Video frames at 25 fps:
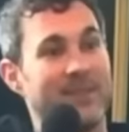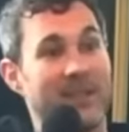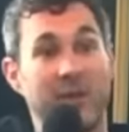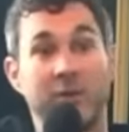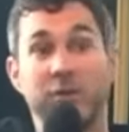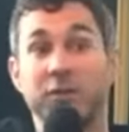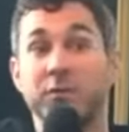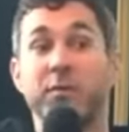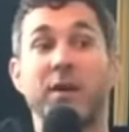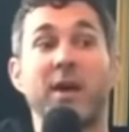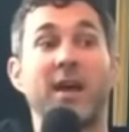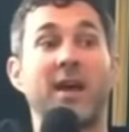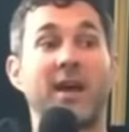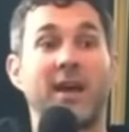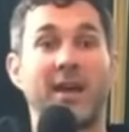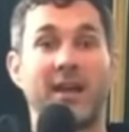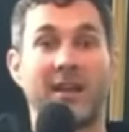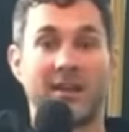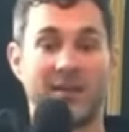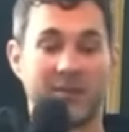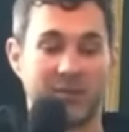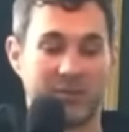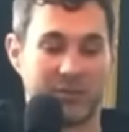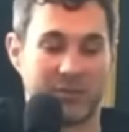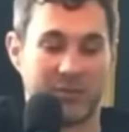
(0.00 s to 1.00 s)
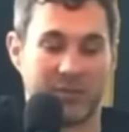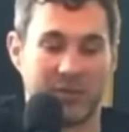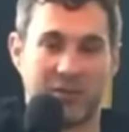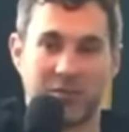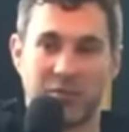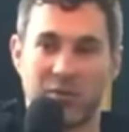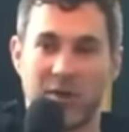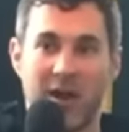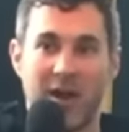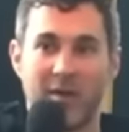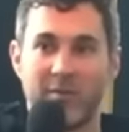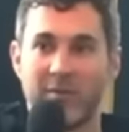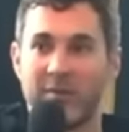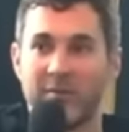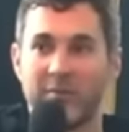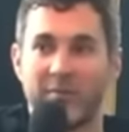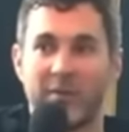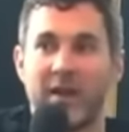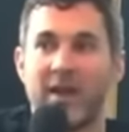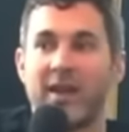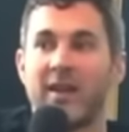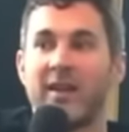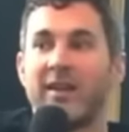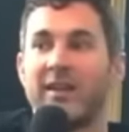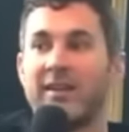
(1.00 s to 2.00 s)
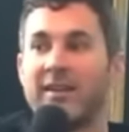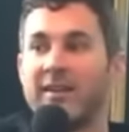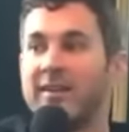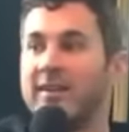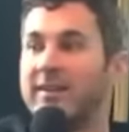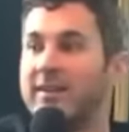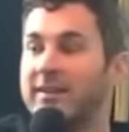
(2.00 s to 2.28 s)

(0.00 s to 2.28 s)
It was bad. It was a throbbing pain.